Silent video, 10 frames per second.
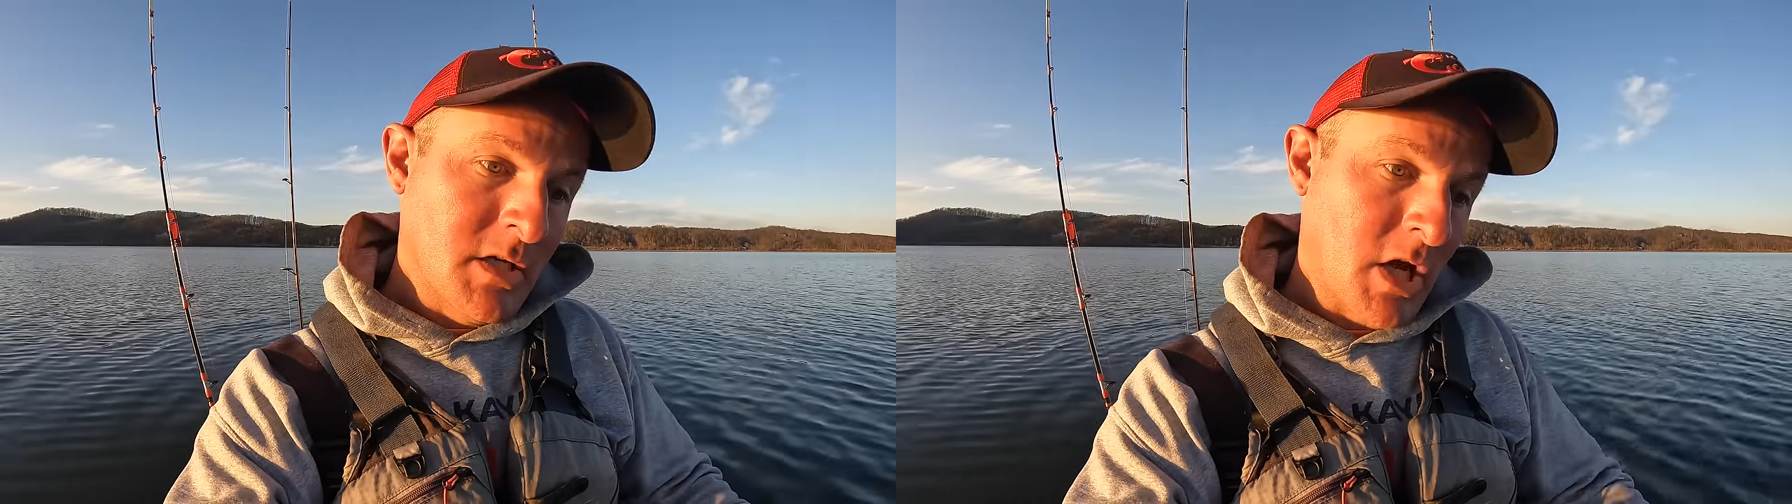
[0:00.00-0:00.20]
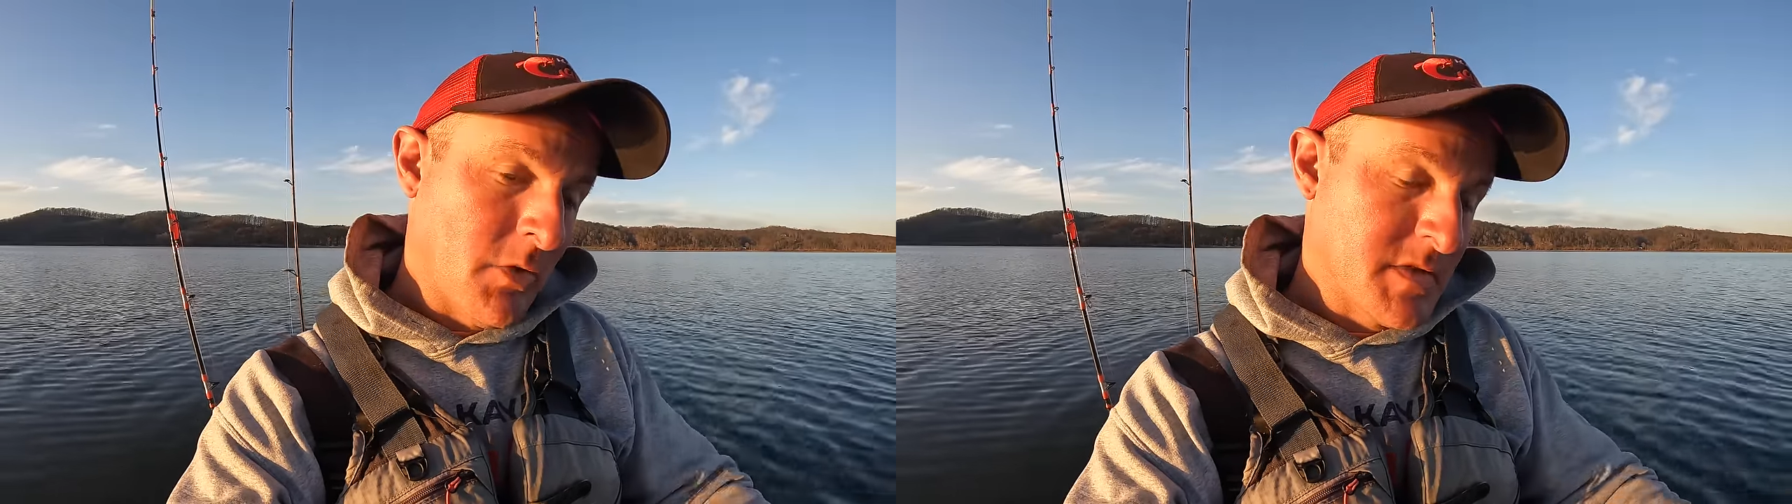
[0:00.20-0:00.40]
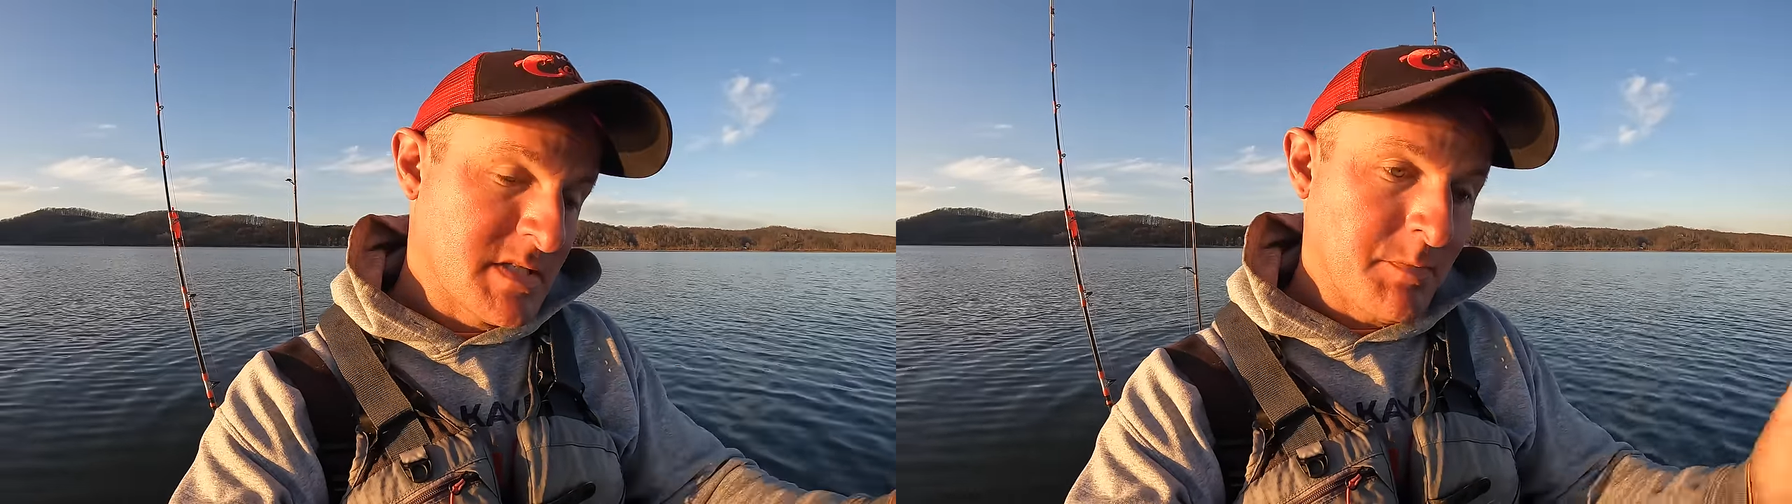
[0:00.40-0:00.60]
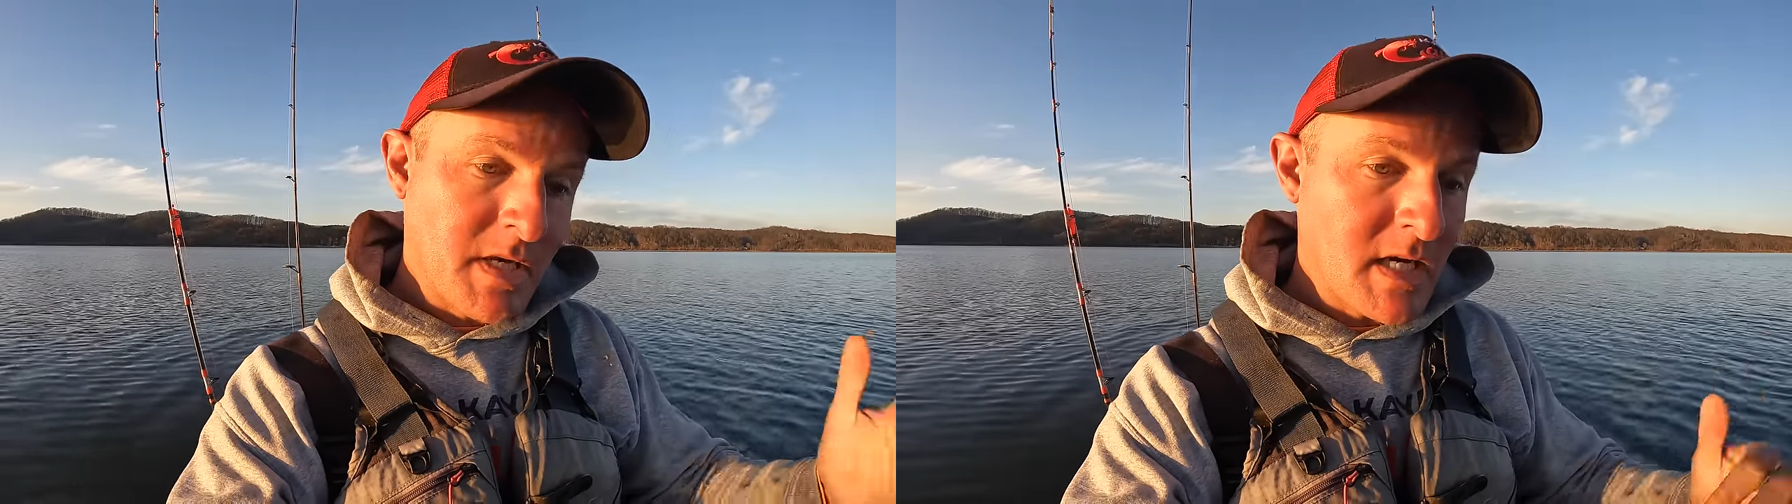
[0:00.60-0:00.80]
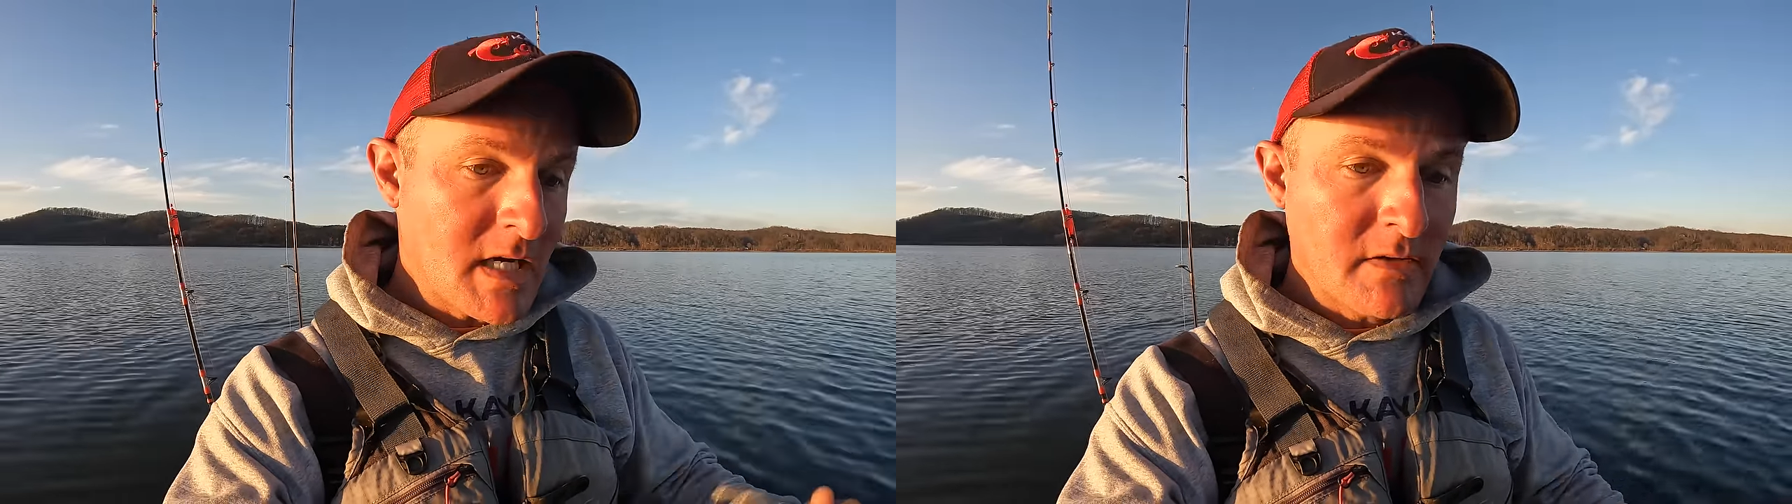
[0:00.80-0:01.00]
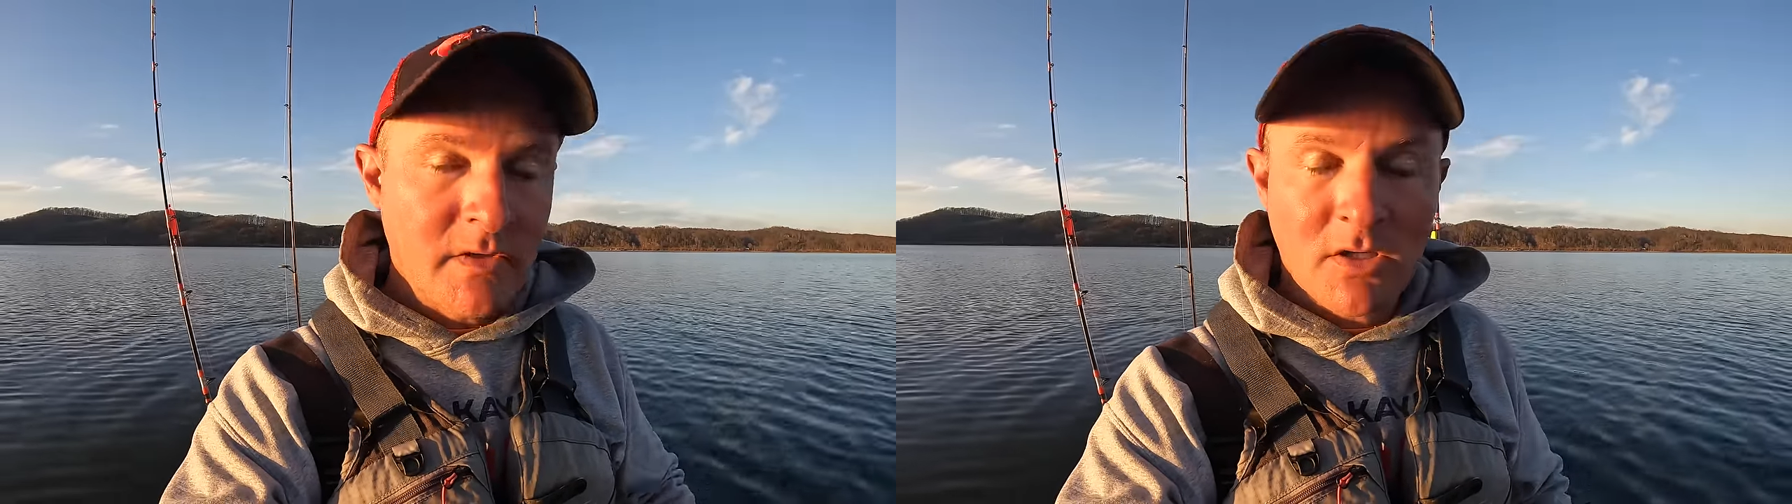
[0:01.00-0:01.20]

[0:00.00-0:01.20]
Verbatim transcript: you know, the speed,